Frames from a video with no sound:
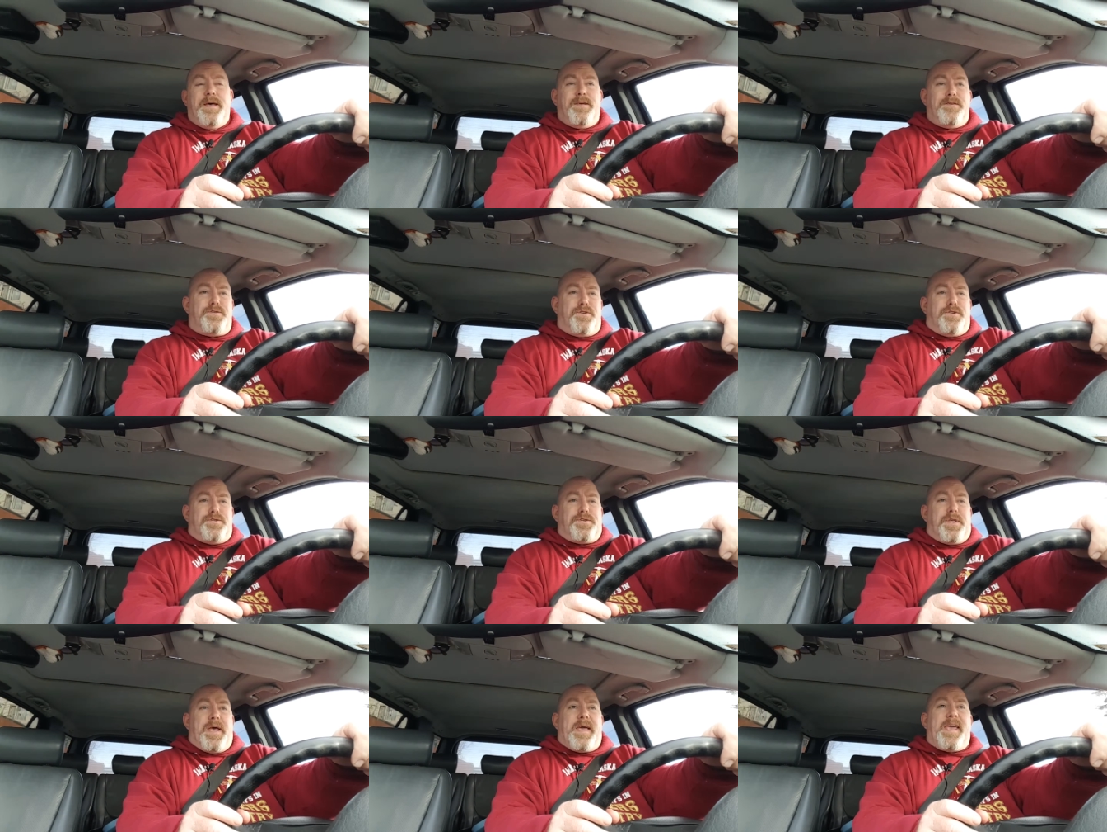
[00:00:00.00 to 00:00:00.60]
It's
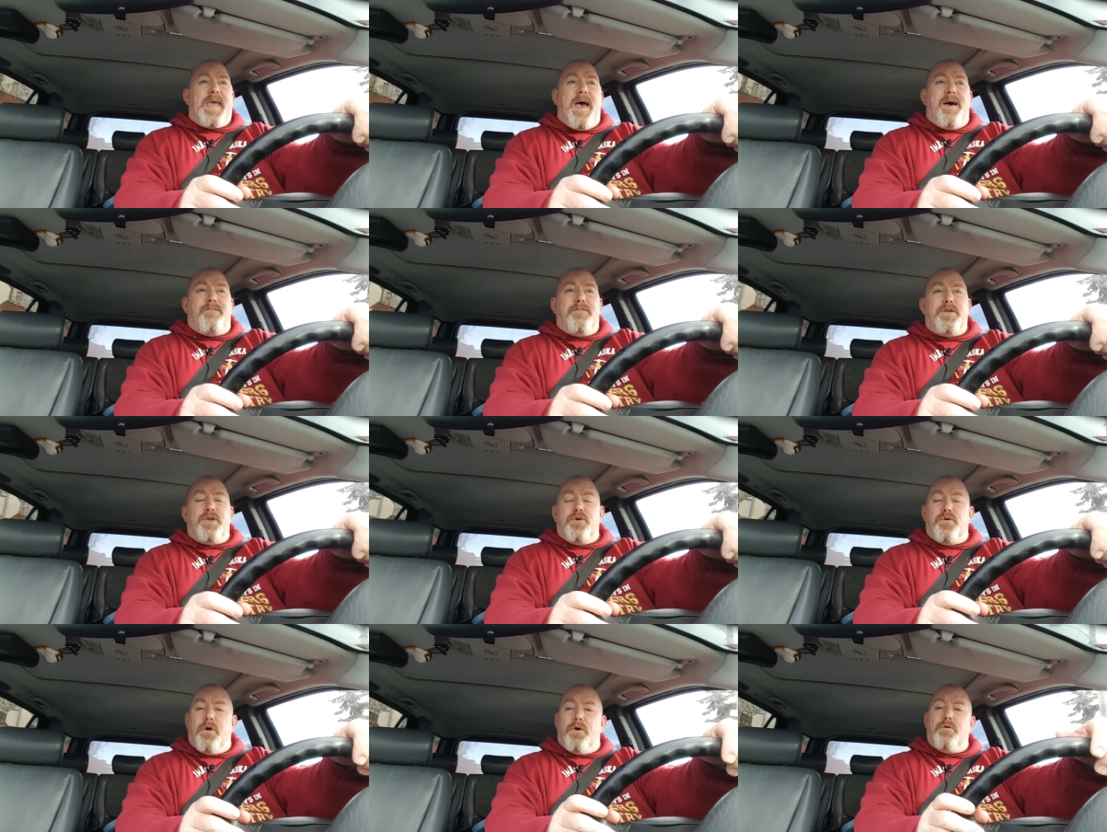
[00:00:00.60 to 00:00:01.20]
just like
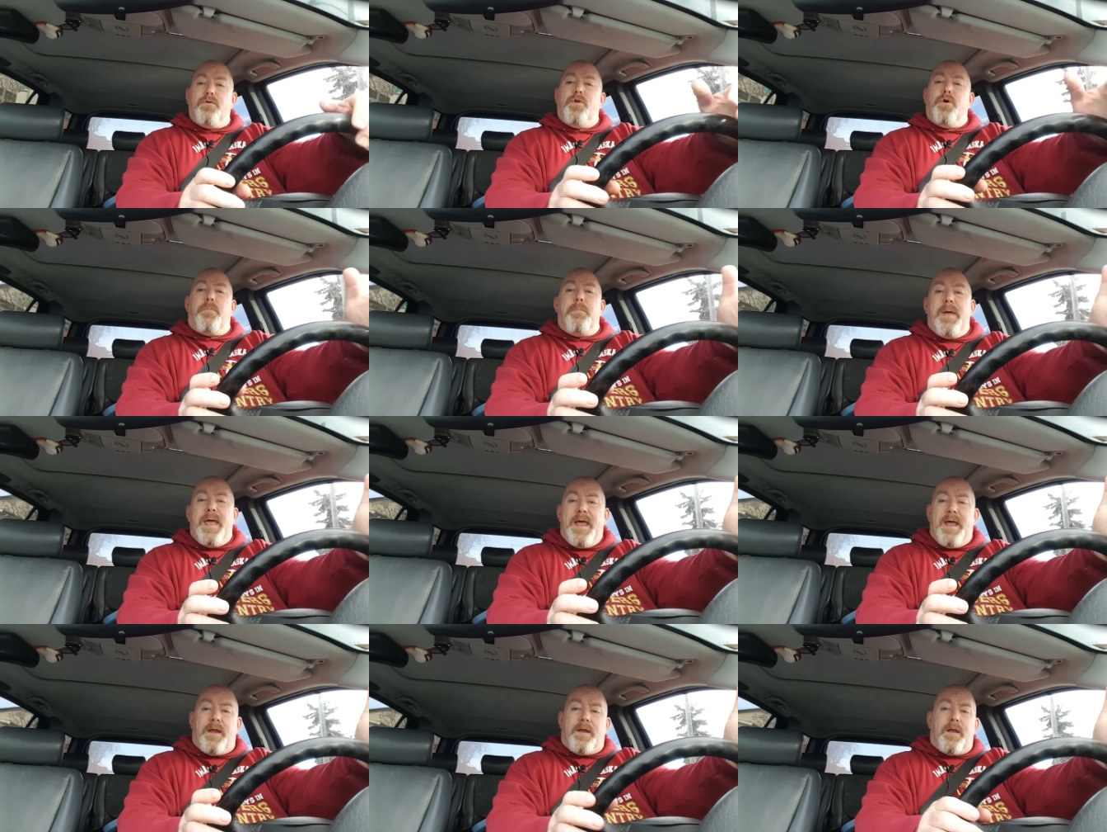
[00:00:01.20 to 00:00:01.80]
having your own
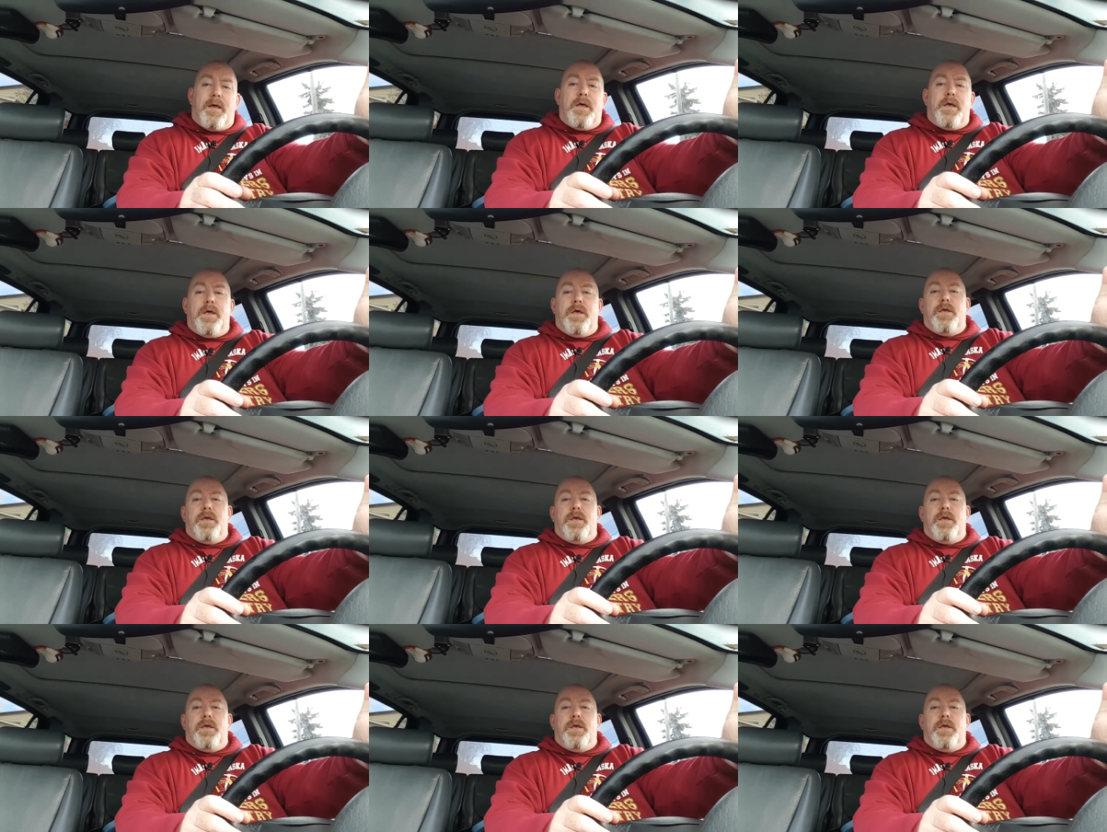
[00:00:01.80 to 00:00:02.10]
domain